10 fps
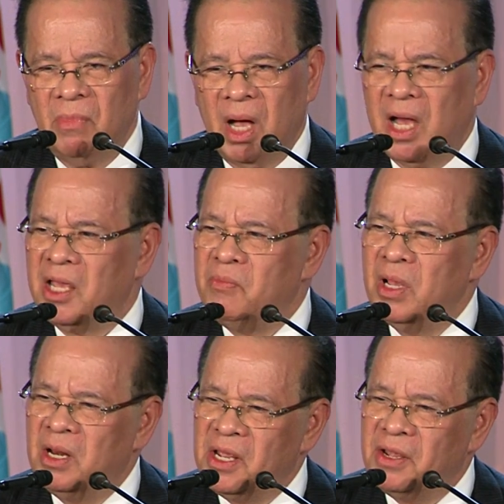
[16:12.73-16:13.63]
I
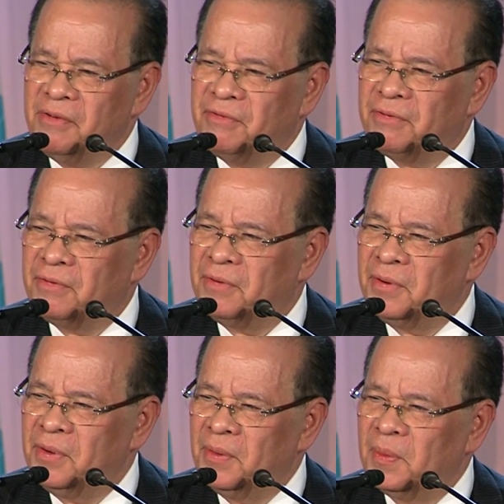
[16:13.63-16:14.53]
believe,
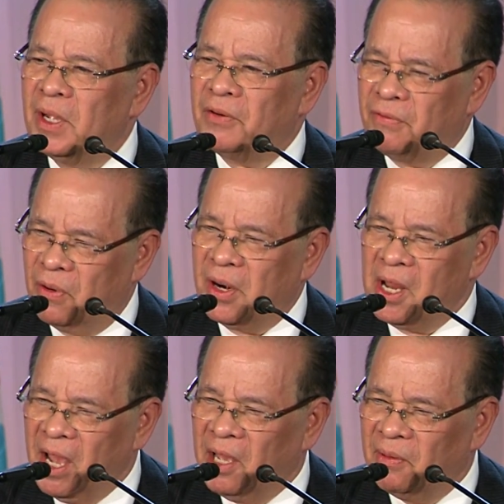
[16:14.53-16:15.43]
therefore I
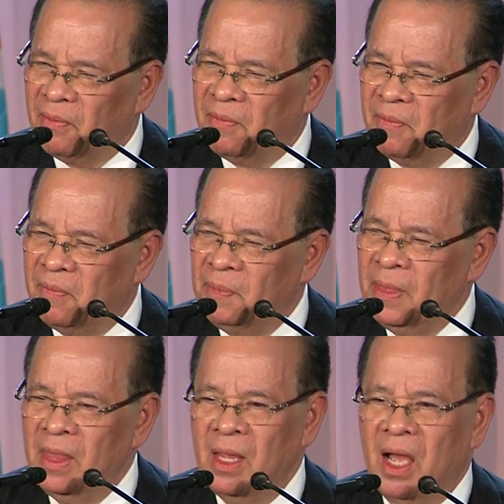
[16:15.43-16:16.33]
am.
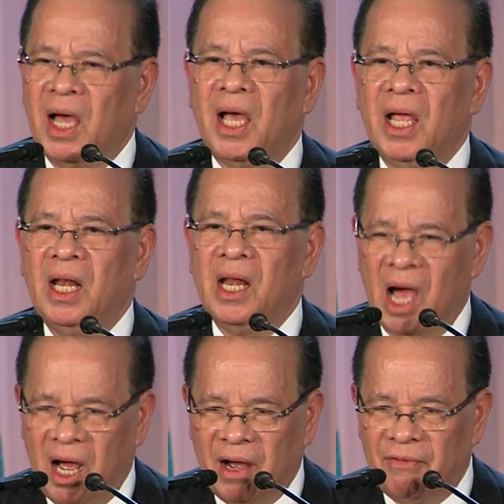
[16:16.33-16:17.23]
I
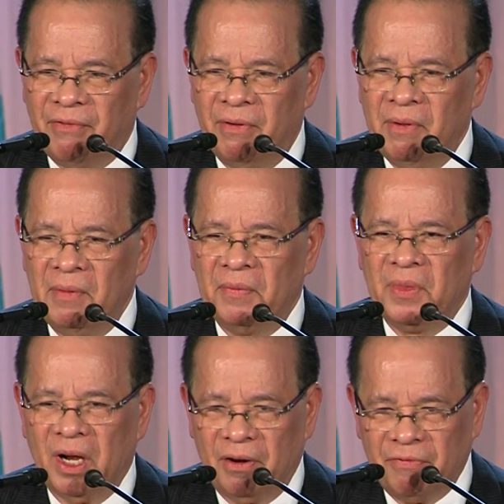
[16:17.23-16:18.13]
love,
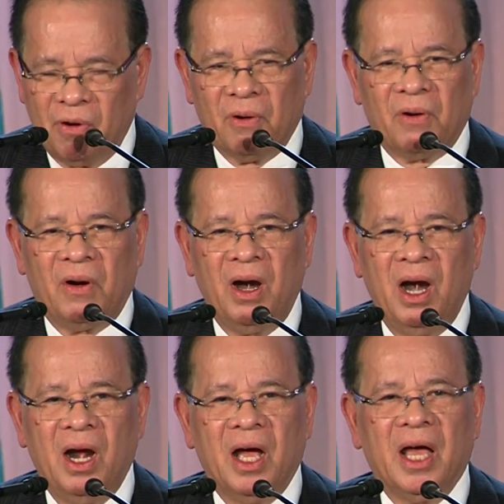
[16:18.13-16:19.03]
therefore
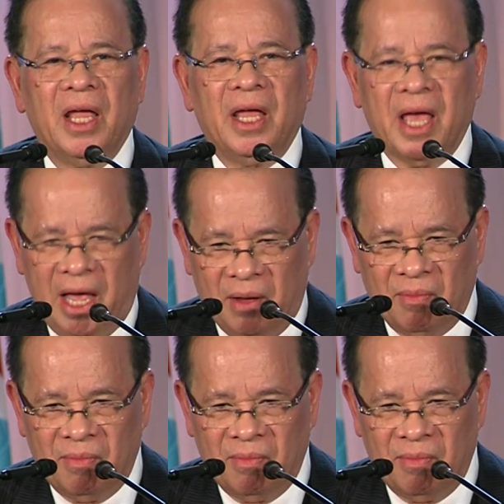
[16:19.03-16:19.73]
I am.